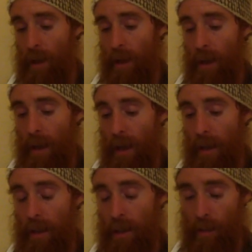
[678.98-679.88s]

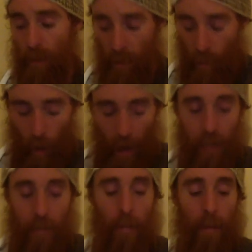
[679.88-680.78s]
and this is when the
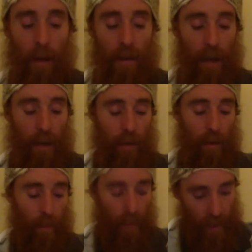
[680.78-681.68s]
wise men bowed down to
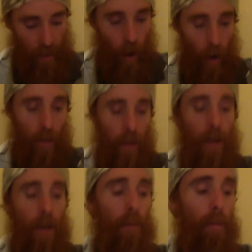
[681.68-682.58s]
him. It's all
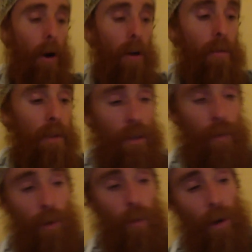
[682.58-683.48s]
part of this
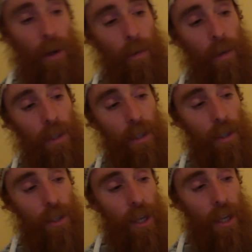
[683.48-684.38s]
root word, which is
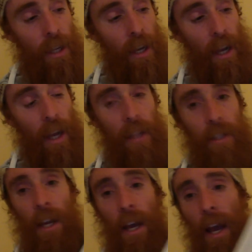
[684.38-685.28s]
Shen
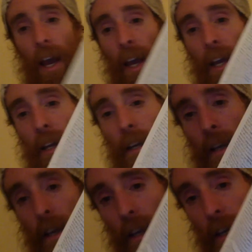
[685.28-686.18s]
Het Hey.
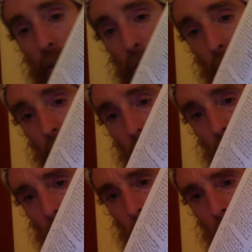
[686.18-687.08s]
It's right
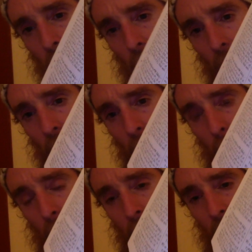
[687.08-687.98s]
here, and it
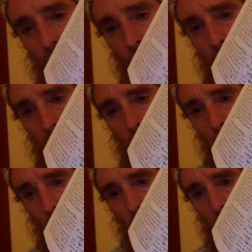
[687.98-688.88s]
means to
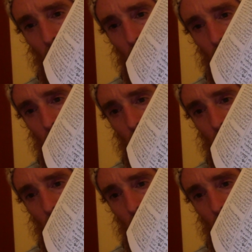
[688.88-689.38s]
bow down.